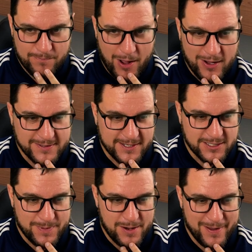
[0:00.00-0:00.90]
passing has
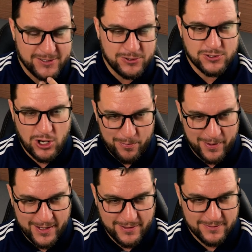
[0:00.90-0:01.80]
been a bit too
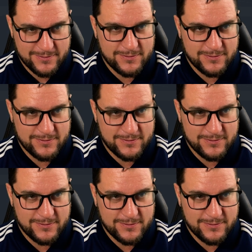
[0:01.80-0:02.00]
sloppy.